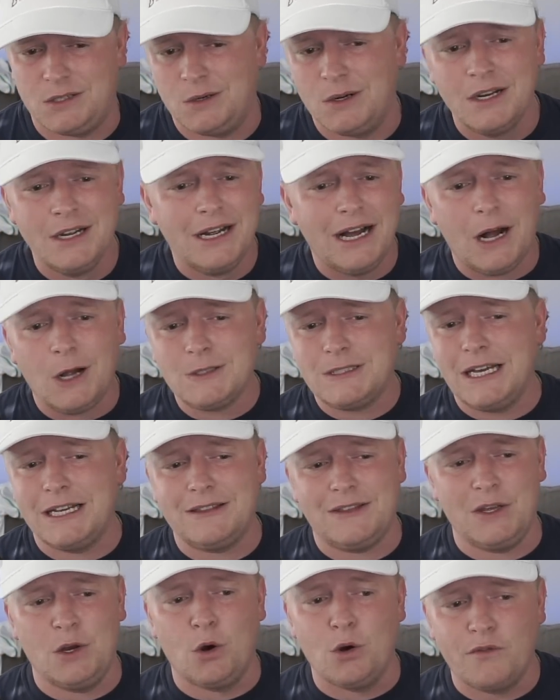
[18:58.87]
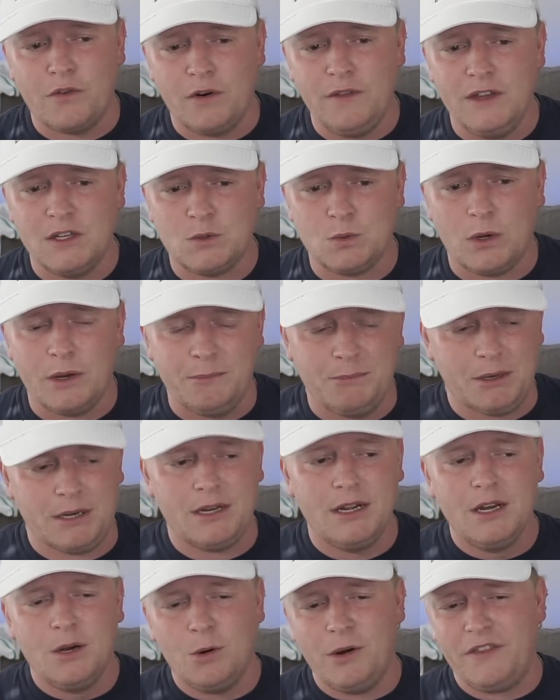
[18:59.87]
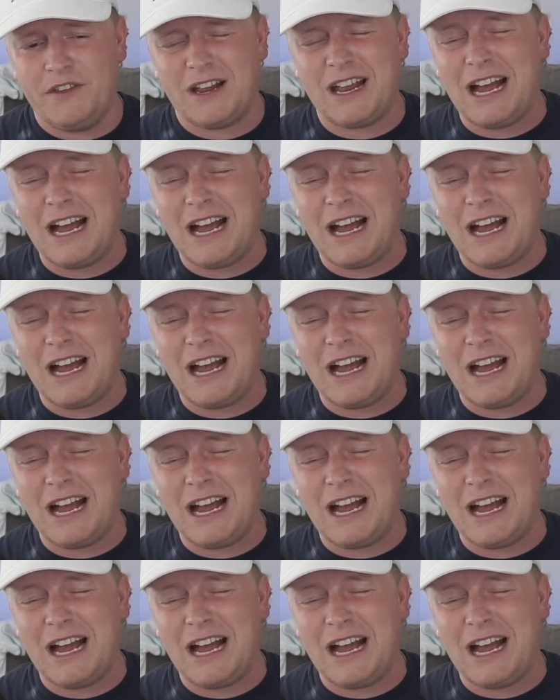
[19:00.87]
So I'll take the over in this one, but with the